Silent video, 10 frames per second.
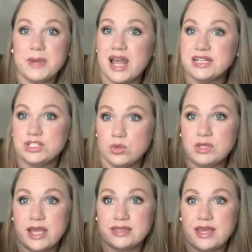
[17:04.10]
but I don't
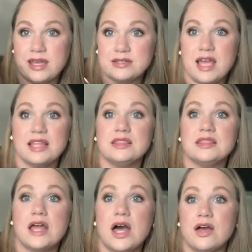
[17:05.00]
like that. I
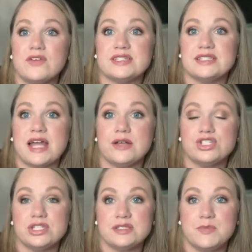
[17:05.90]
love a
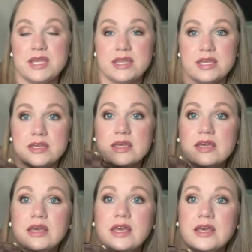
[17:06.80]
slouchy Speedy.
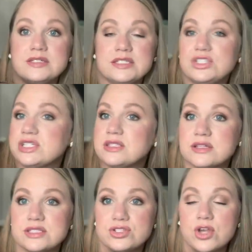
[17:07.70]
It just
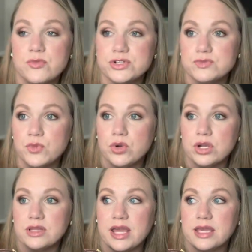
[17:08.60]
looks so much
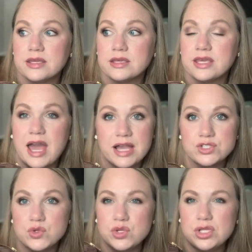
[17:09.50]
more like
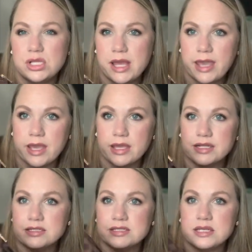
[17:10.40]
casual
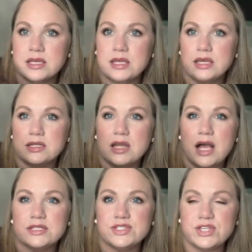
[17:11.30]
and
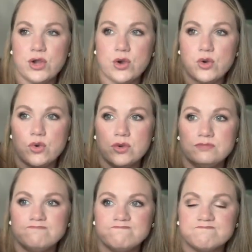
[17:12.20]
not so
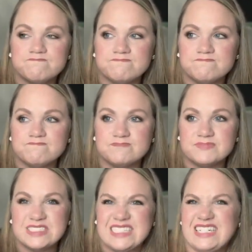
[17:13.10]

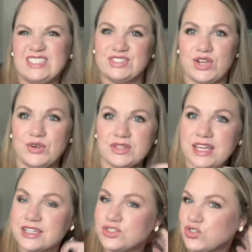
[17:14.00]
I don't know,
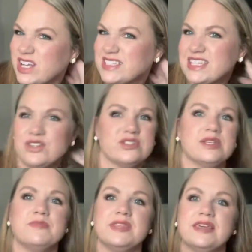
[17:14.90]
like dressy or
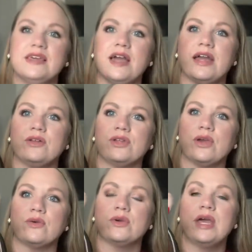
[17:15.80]
something. I don't know.